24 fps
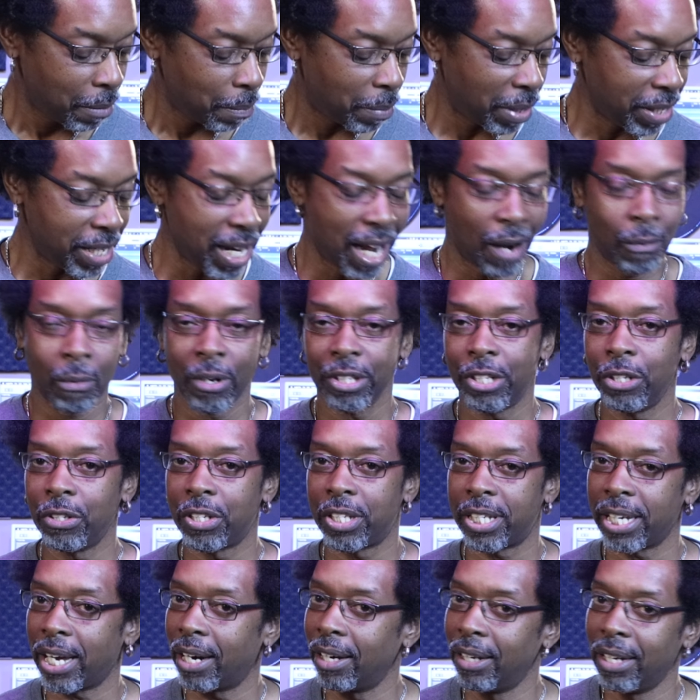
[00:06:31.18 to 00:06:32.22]
But yeah, once you
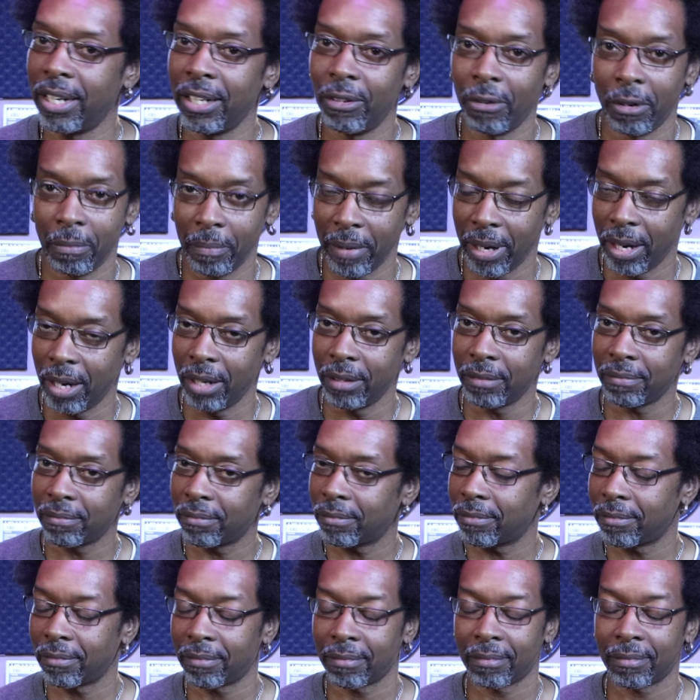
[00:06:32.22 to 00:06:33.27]
settle into it, man,
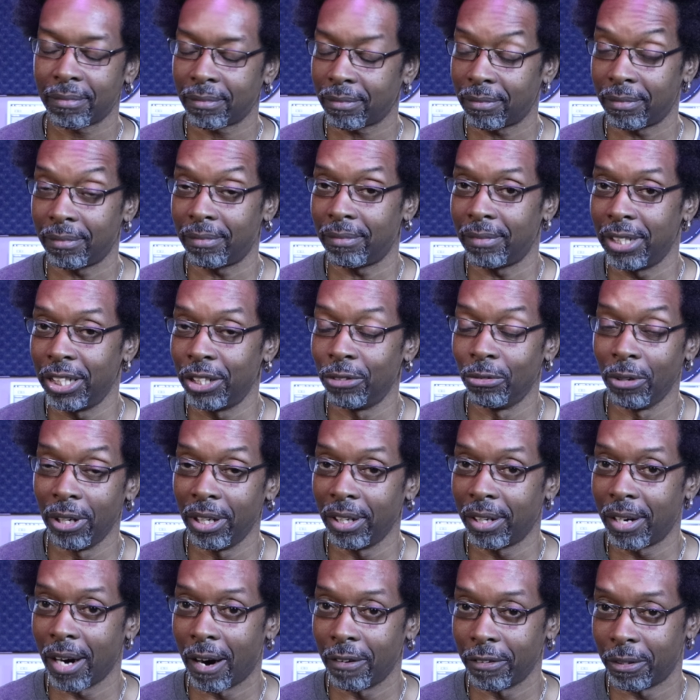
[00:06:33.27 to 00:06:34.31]
this is
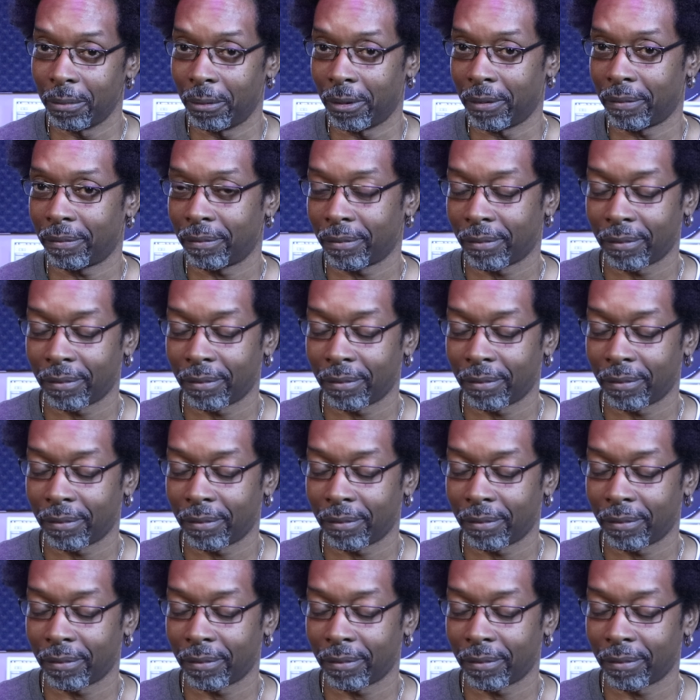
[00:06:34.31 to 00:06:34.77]
really comfortable.